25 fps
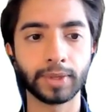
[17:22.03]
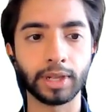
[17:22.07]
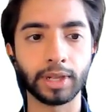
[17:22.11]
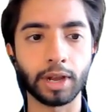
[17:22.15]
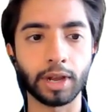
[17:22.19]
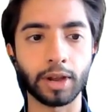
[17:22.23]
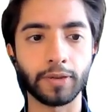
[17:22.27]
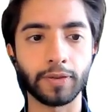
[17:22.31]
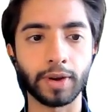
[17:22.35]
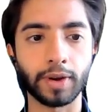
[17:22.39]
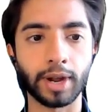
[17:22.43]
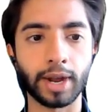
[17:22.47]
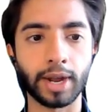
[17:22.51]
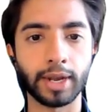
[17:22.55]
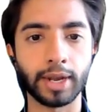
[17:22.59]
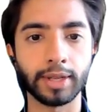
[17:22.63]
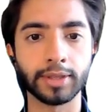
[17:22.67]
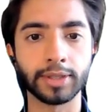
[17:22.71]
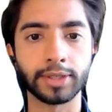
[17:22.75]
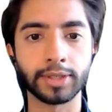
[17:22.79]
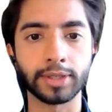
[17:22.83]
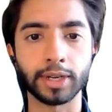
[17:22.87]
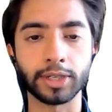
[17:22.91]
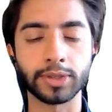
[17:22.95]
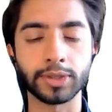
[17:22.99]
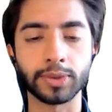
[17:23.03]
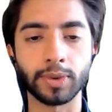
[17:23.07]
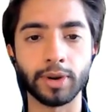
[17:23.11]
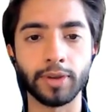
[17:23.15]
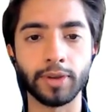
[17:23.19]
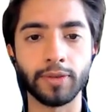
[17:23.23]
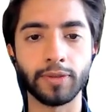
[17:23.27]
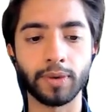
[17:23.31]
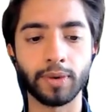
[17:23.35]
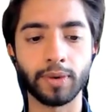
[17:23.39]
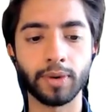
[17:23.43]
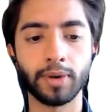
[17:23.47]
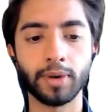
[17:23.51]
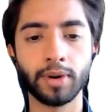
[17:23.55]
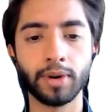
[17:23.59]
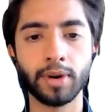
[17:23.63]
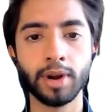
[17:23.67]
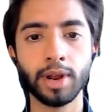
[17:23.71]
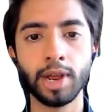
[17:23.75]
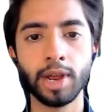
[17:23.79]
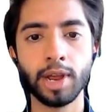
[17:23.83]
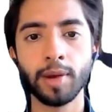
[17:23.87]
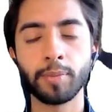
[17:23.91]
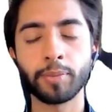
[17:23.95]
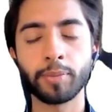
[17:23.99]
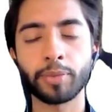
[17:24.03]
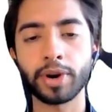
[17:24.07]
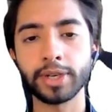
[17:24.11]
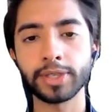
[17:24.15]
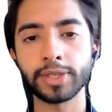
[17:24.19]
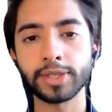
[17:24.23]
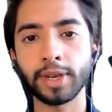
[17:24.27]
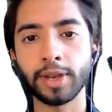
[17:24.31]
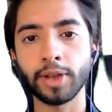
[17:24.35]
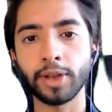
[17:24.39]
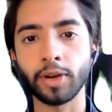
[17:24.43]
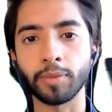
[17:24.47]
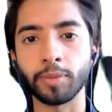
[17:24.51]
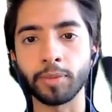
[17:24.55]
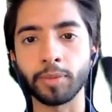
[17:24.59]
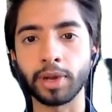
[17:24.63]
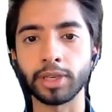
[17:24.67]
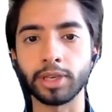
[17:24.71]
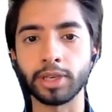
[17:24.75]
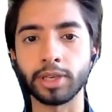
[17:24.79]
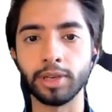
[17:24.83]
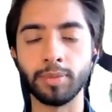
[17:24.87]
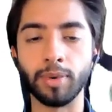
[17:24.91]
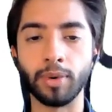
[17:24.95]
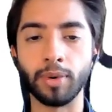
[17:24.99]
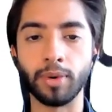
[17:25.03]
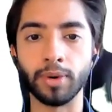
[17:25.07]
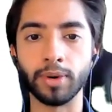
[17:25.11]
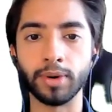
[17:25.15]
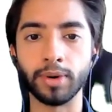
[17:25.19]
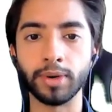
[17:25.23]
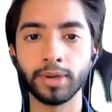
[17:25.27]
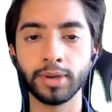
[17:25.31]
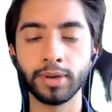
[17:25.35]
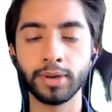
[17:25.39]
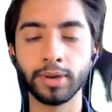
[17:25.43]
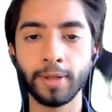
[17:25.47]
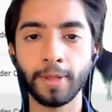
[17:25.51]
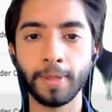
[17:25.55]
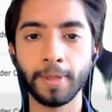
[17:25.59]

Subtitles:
Now if I hide the sketch 24, press A on my keyboard,